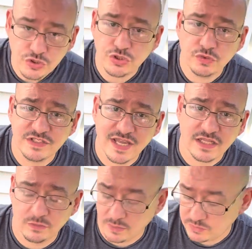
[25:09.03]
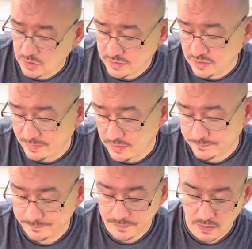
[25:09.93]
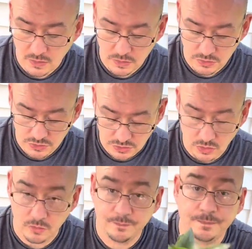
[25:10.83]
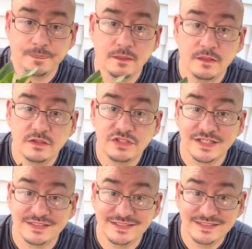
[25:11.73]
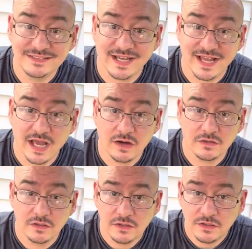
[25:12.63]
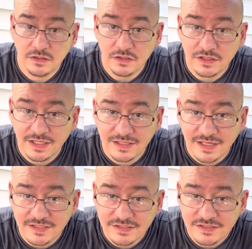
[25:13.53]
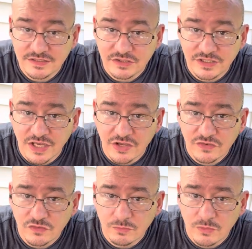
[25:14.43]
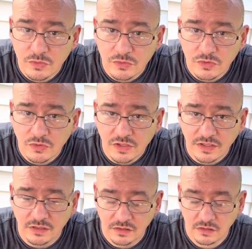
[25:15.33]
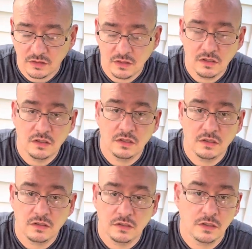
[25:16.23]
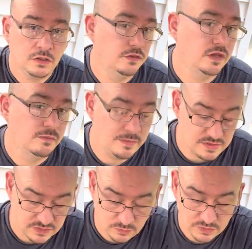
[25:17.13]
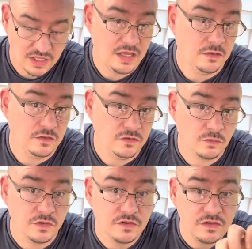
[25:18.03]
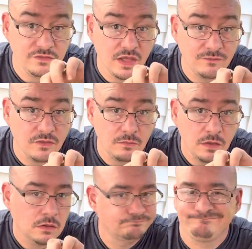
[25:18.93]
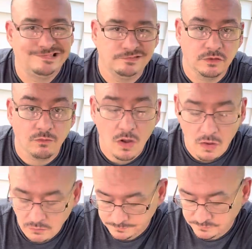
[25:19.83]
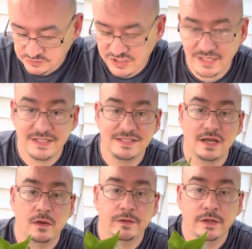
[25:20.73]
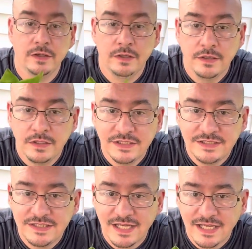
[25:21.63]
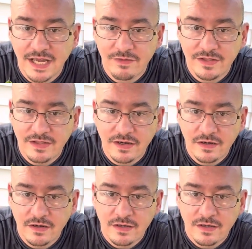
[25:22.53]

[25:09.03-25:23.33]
you exactly what I'm talking about. So check this guy out. Look at that nice silky smooth green. You think maybe this is where this leaf came from? You're wrong. Check this out. See that guy right there?